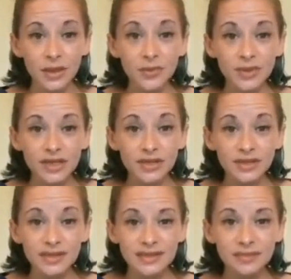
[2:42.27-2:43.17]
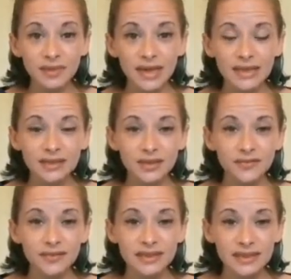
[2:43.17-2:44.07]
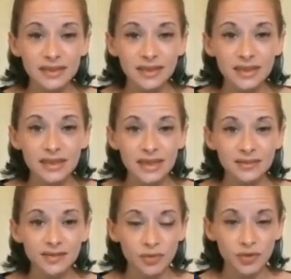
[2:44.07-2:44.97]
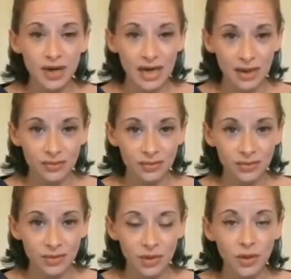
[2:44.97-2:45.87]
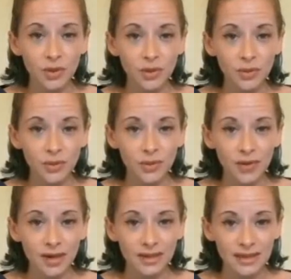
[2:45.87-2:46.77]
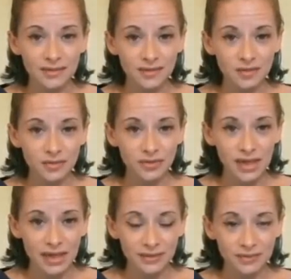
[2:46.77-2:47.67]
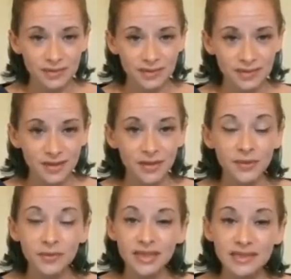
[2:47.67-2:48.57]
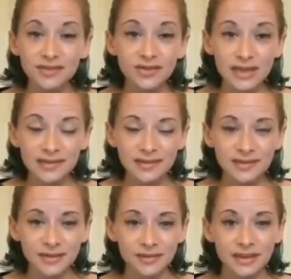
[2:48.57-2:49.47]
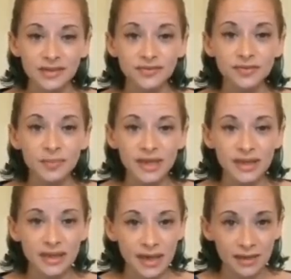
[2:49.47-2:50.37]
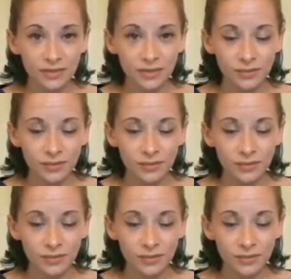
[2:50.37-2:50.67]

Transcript: We can use it in place of a singular countable noun or uncountable nouns when it's not necessary to repeat the noun.